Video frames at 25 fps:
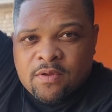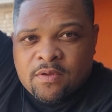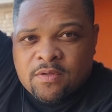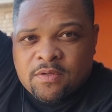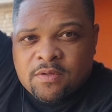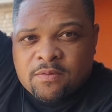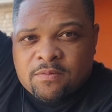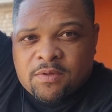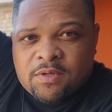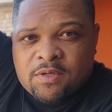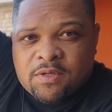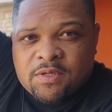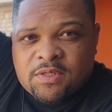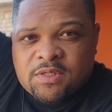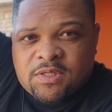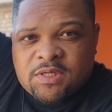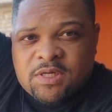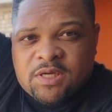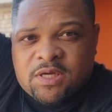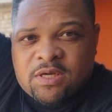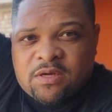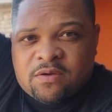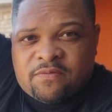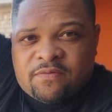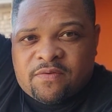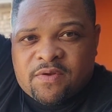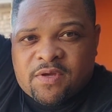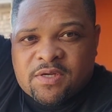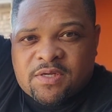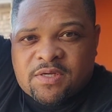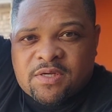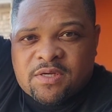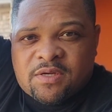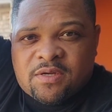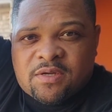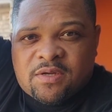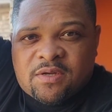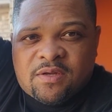So when you're jig
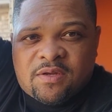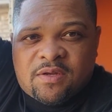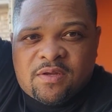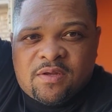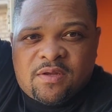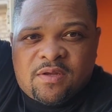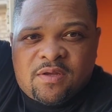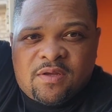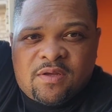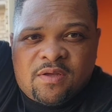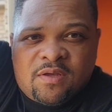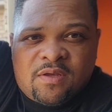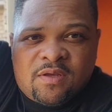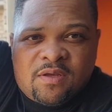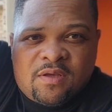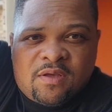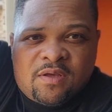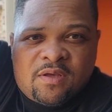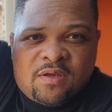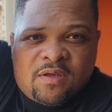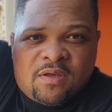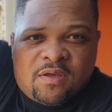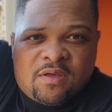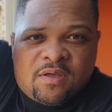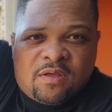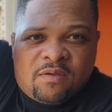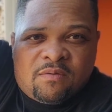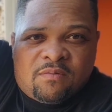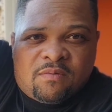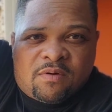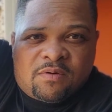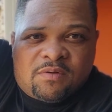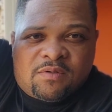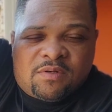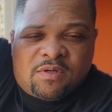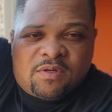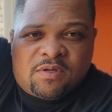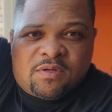fishing, you
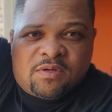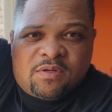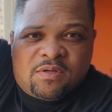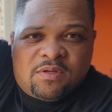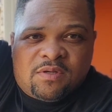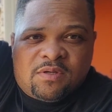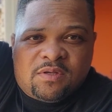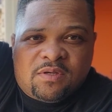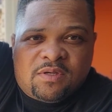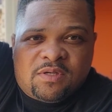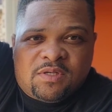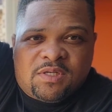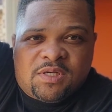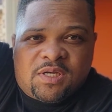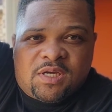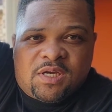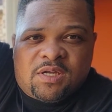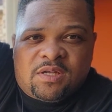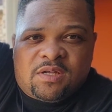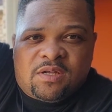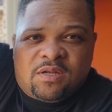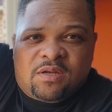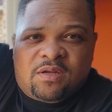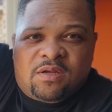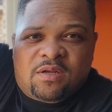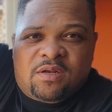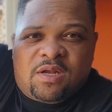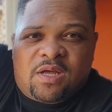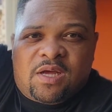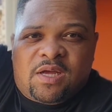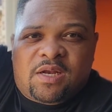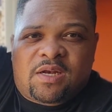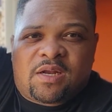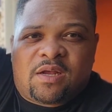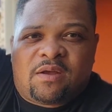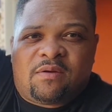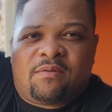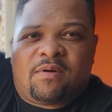want your jig to look
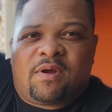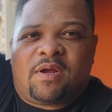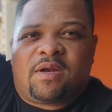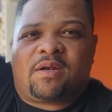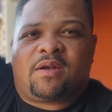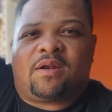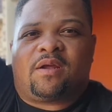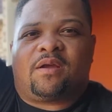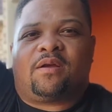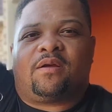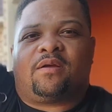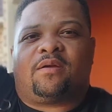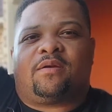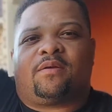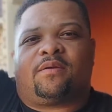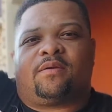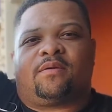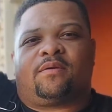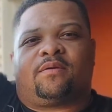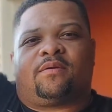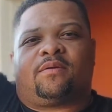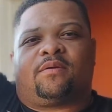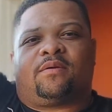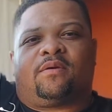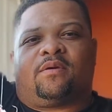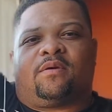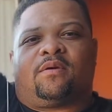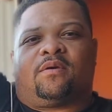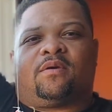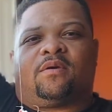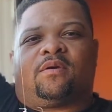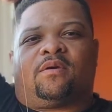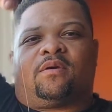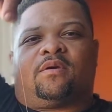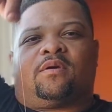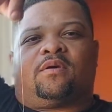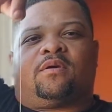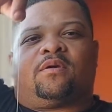like that right there.
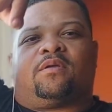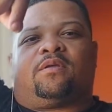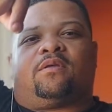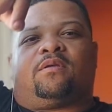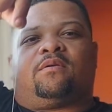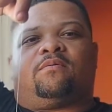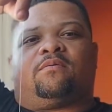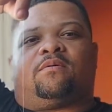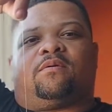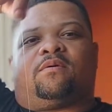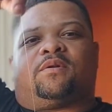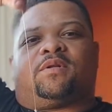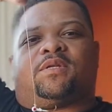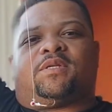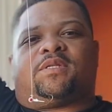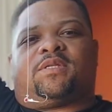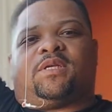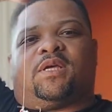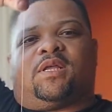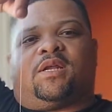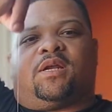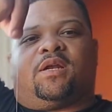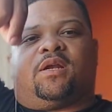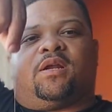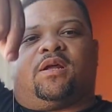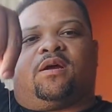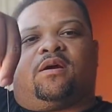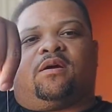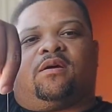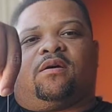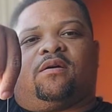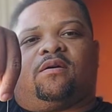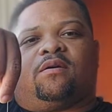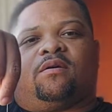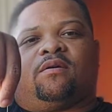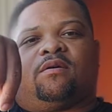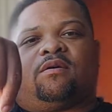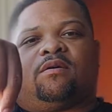You want to sit in there
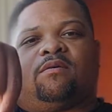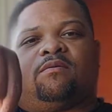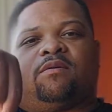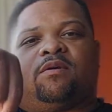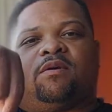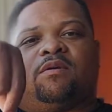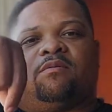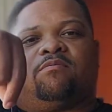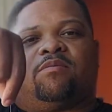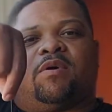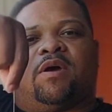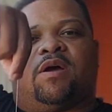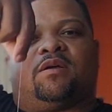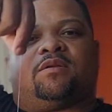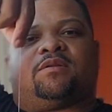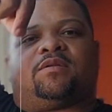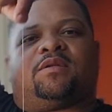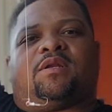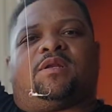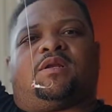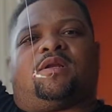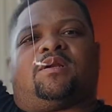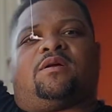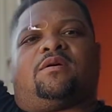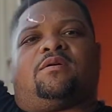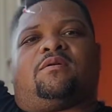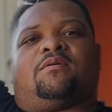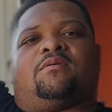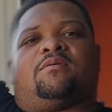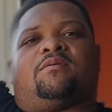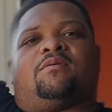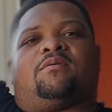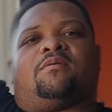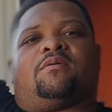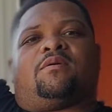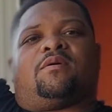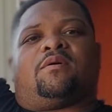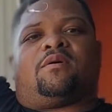and you're bouncing it up.
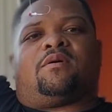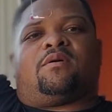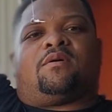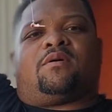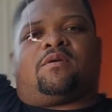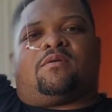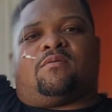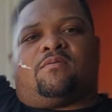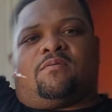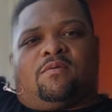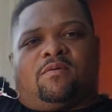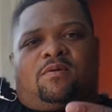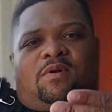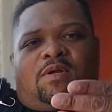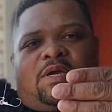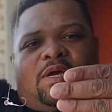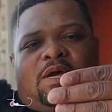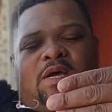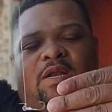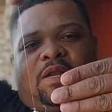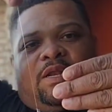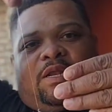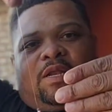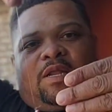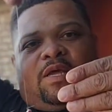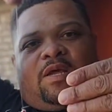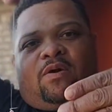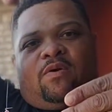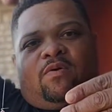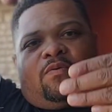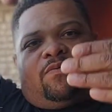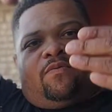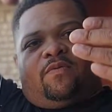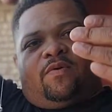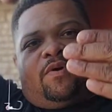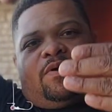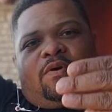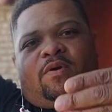You want to kind of lay
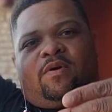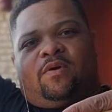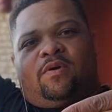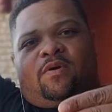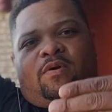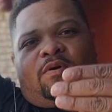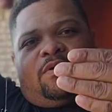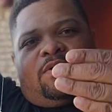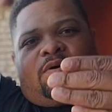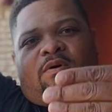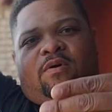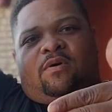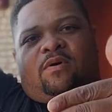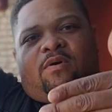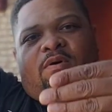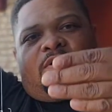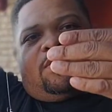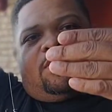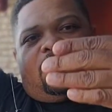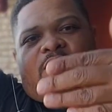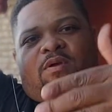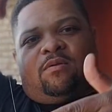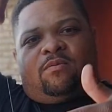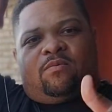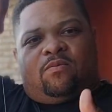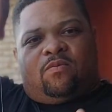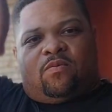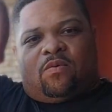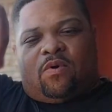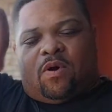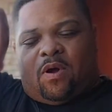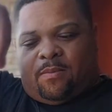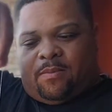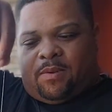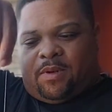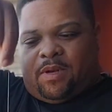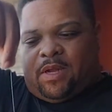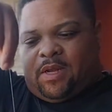over and
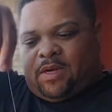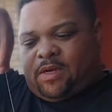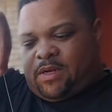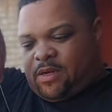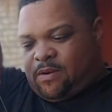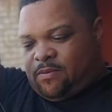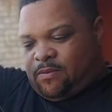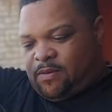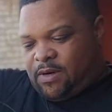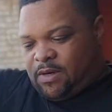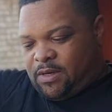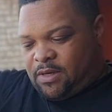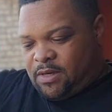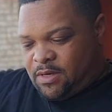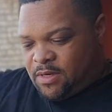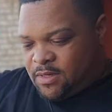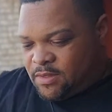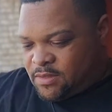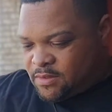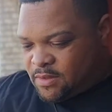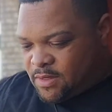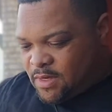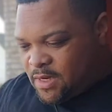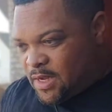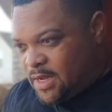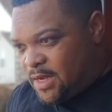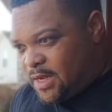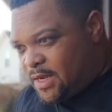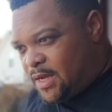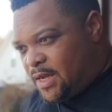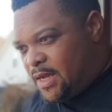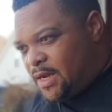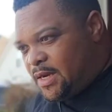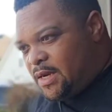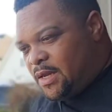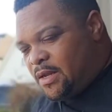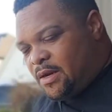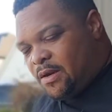wobble like that right there. So now I
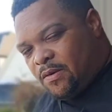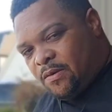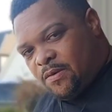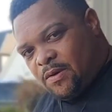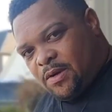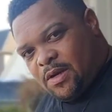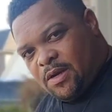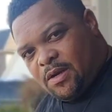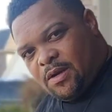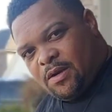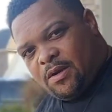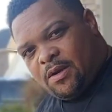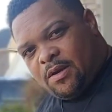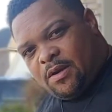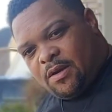got that on there.